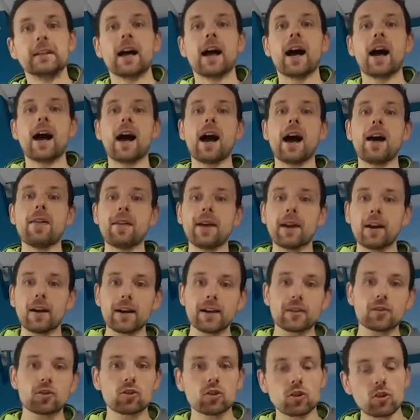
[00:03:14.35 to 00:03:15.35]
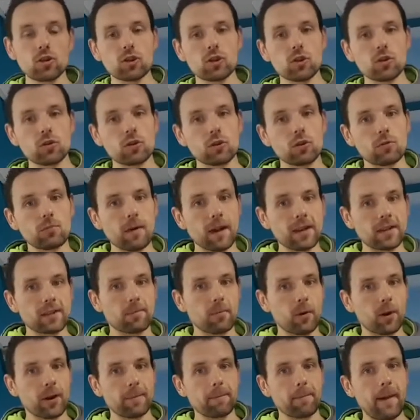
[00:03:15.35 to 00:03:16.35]
And then I introduce you to
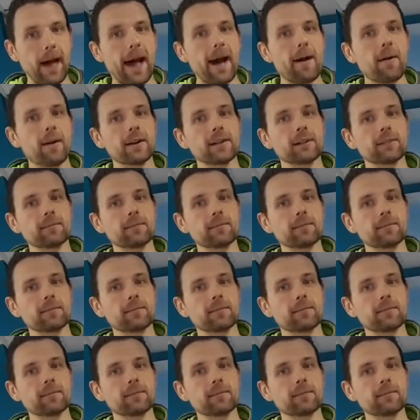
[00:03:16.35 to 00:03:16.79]
metabolic power.